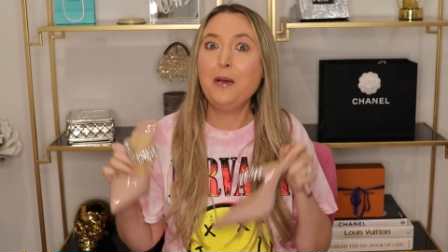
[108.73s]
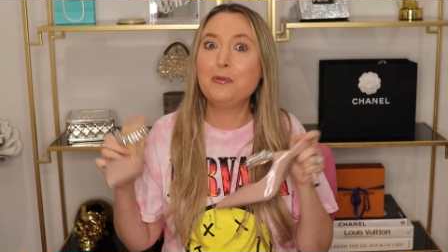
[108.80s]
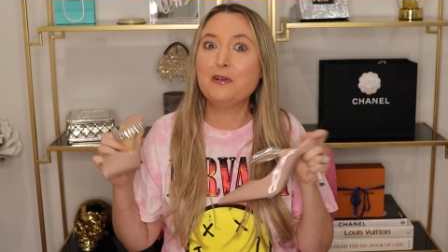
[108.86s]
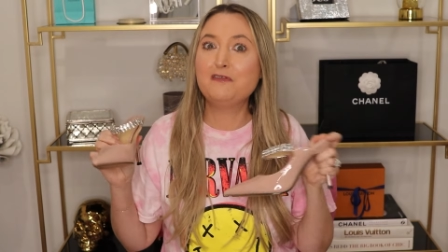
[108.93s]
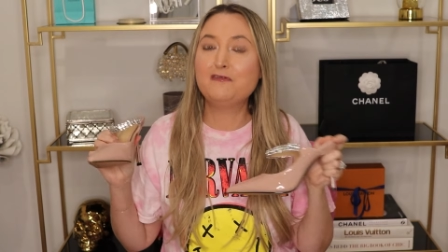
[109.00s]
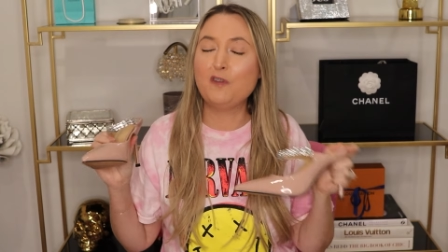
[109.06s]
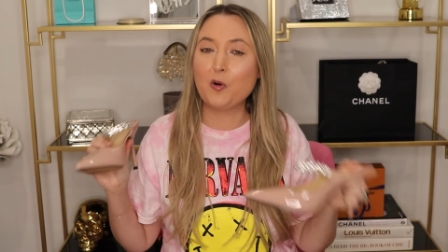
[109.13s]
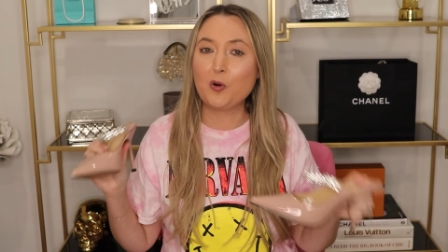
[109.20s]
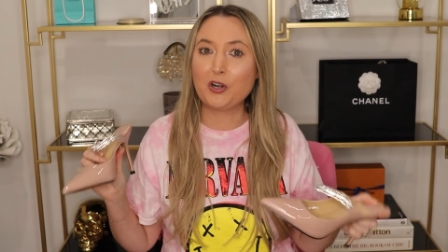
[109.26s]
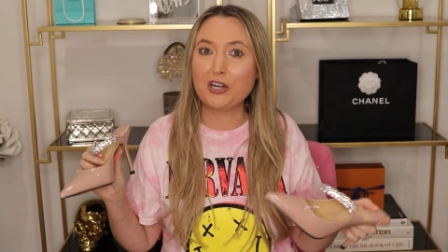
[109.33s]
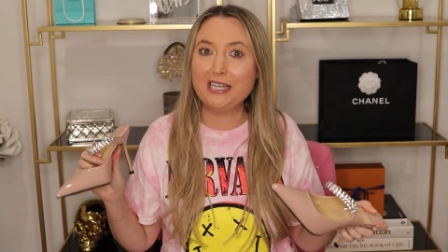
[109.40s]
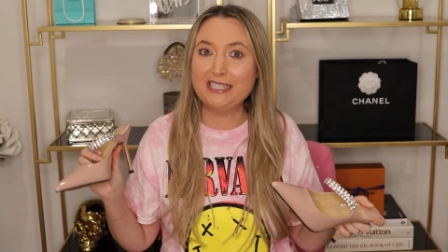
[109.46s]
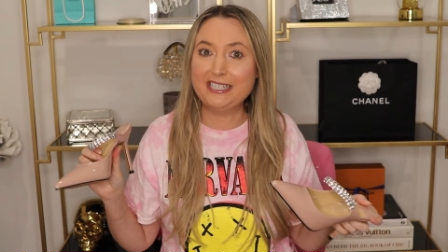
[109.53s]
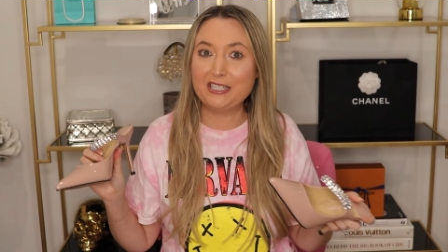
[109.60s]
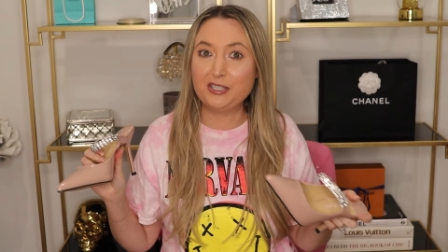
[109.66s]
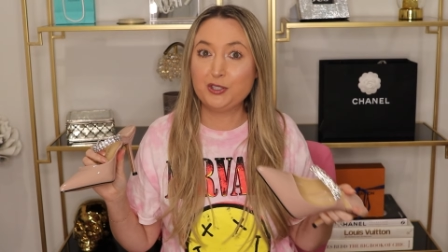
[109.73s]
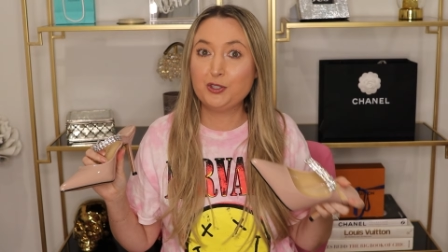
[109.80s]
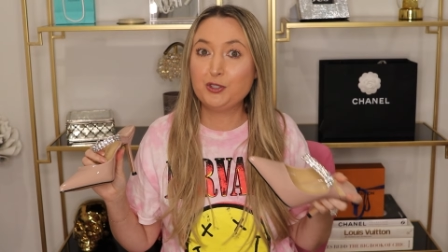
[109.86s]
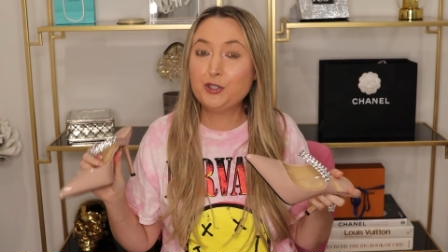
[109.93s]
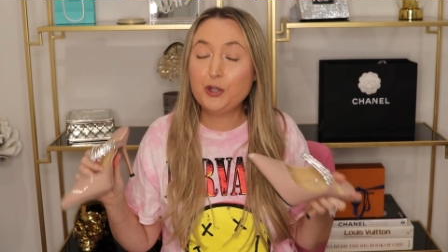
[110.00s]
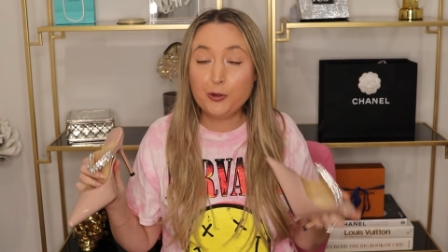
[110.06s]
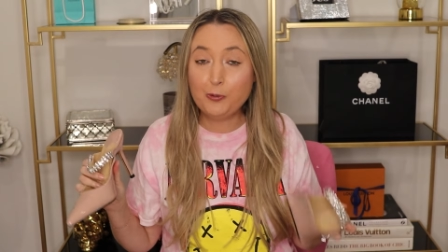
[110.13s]
before it
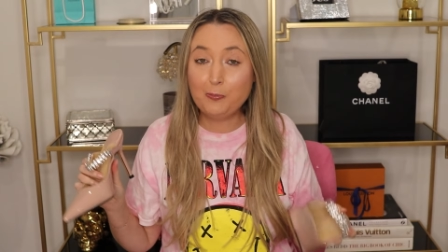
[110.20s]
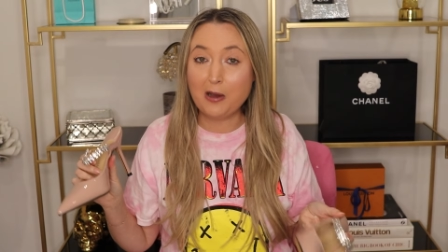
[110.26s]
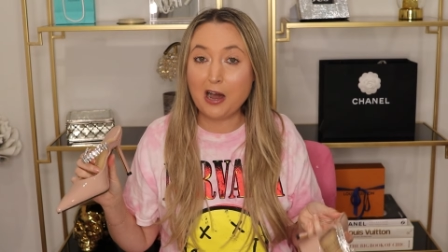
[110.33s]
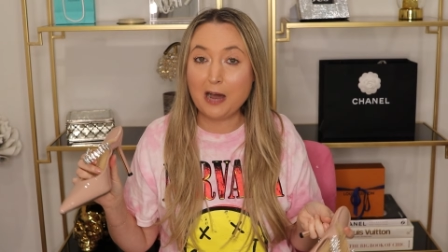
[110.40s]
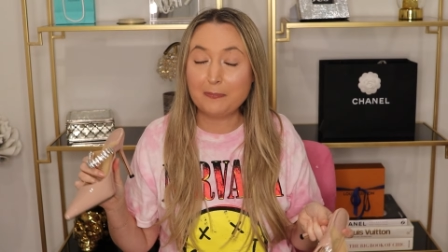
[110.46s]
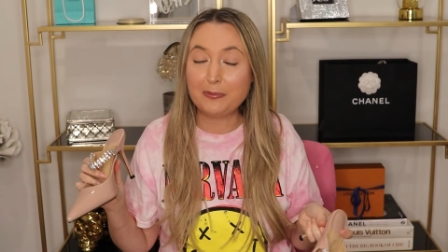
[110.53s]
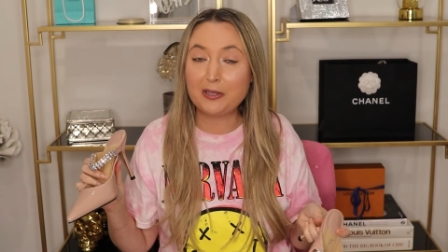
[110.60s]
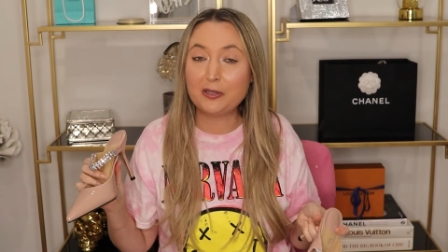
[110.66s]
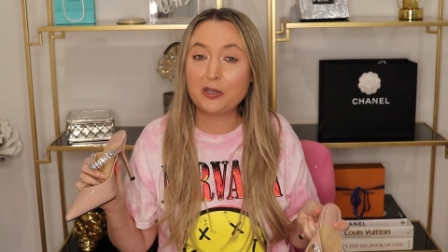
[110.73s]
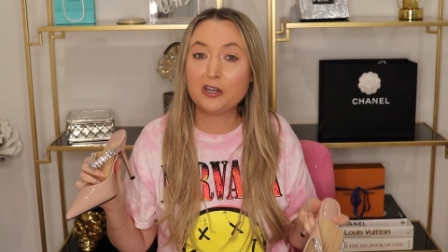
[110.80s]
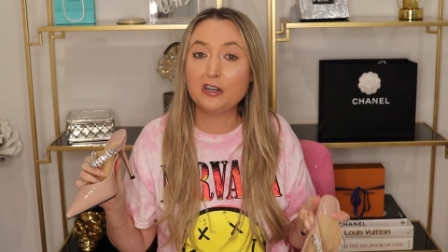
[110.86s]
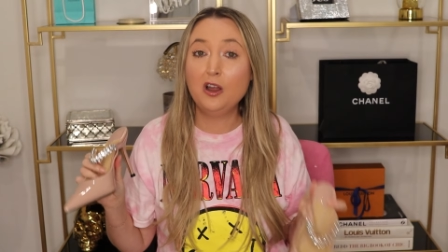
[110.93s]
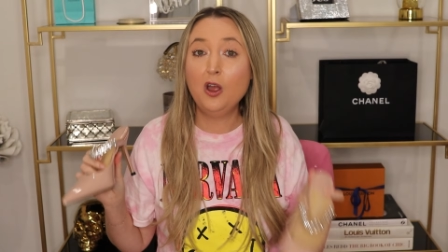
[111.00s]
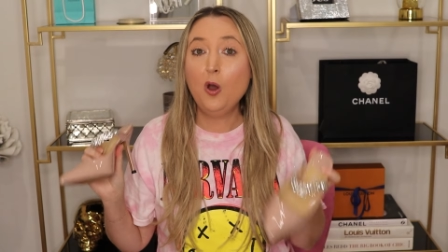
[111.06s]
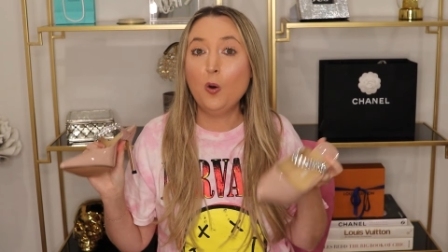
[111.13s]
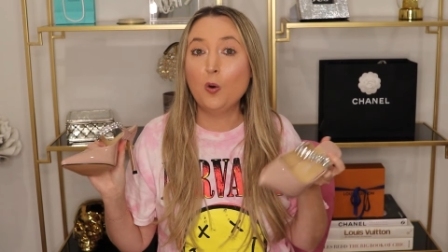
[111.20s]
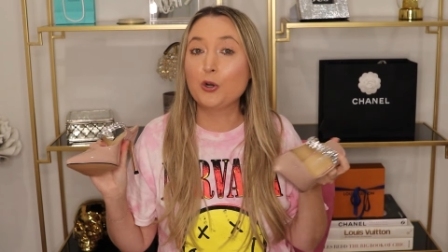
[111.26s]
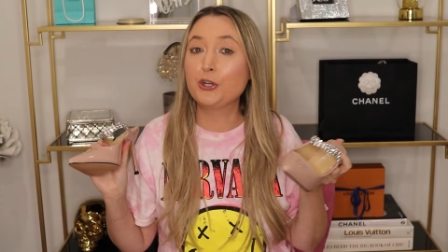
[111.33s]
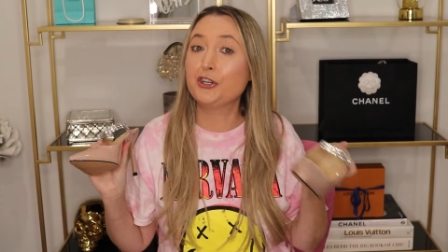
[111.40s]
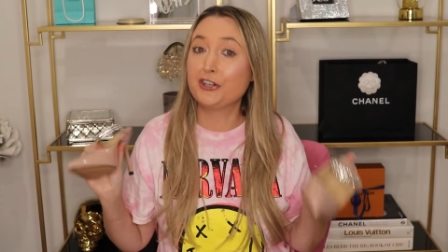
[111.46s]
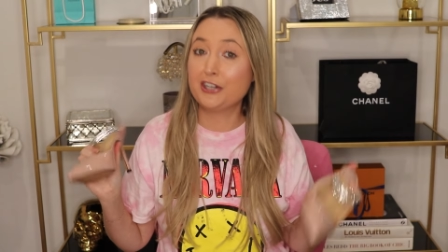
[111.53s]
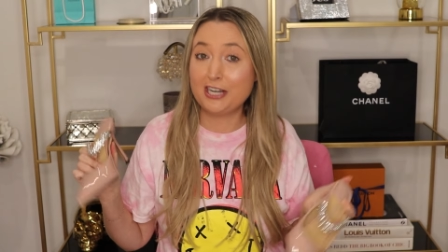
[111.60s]
gets too popular
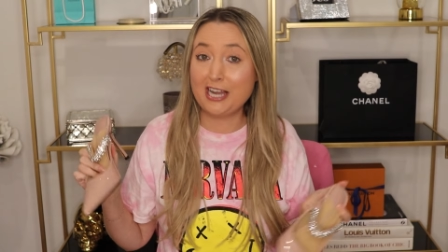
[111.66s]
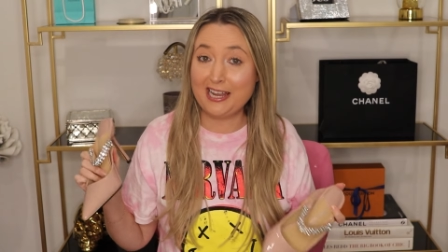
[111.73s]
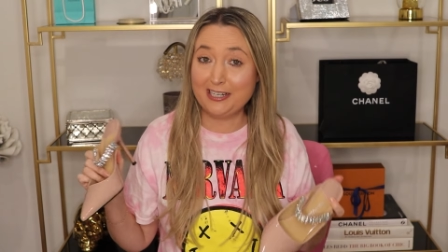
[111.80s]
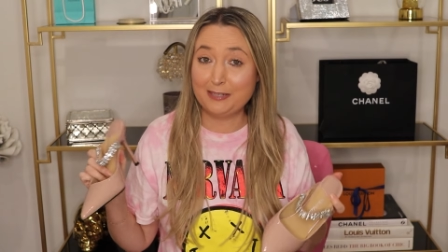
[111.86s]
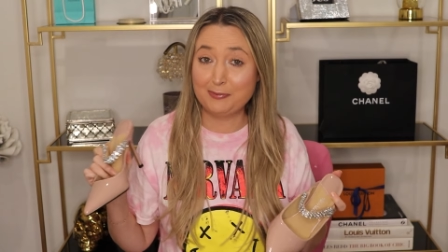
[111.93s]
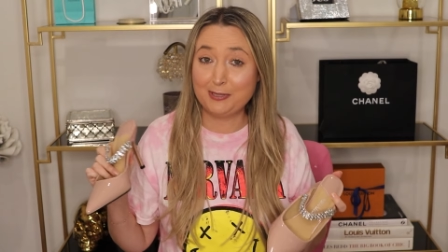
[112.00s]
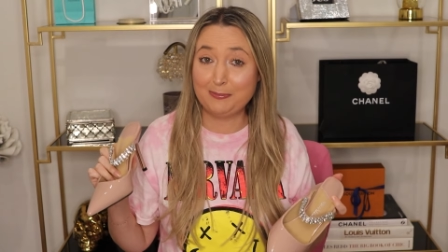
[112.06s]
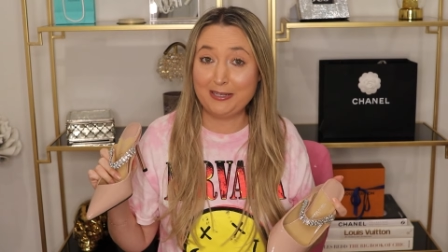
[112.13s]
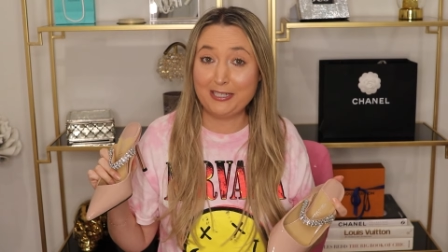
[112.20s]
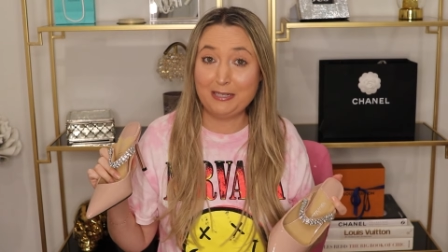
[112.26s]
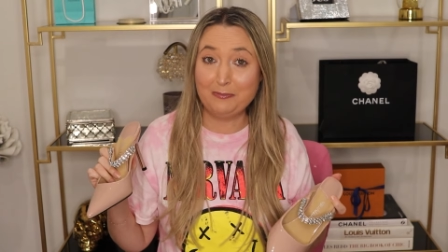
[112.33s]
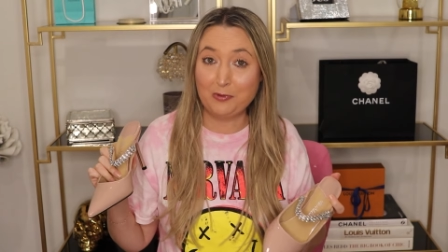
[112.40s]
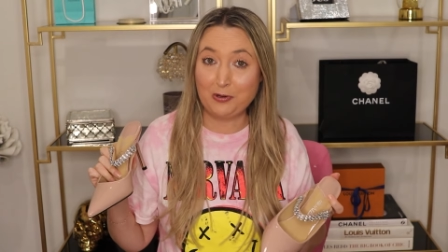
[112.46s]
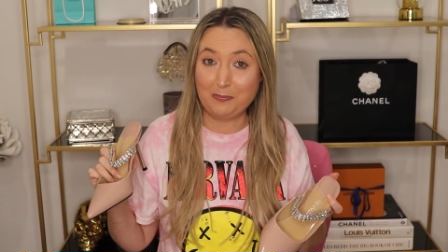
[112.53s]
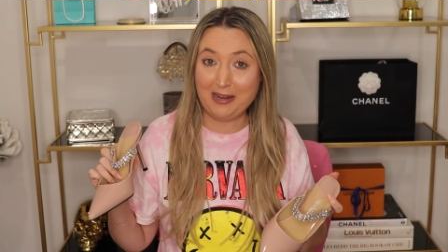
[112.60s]
or you're gonna end up spending more